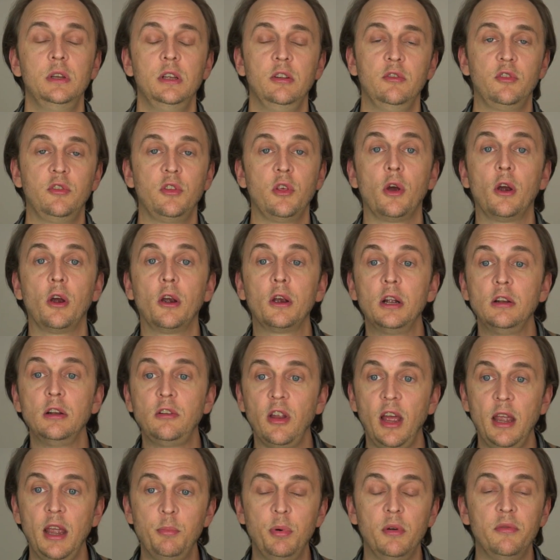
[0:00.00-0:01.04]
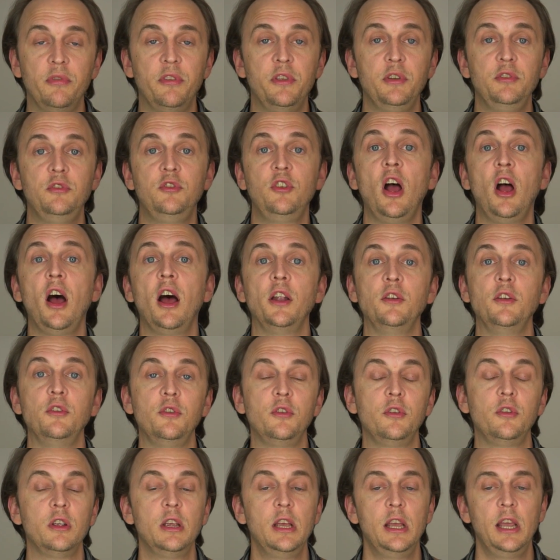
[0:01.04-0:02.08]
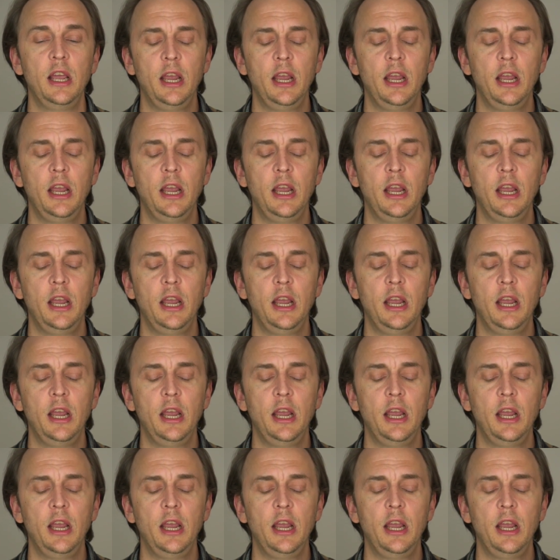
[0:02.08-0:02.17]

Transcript: It's the archetype of the judge.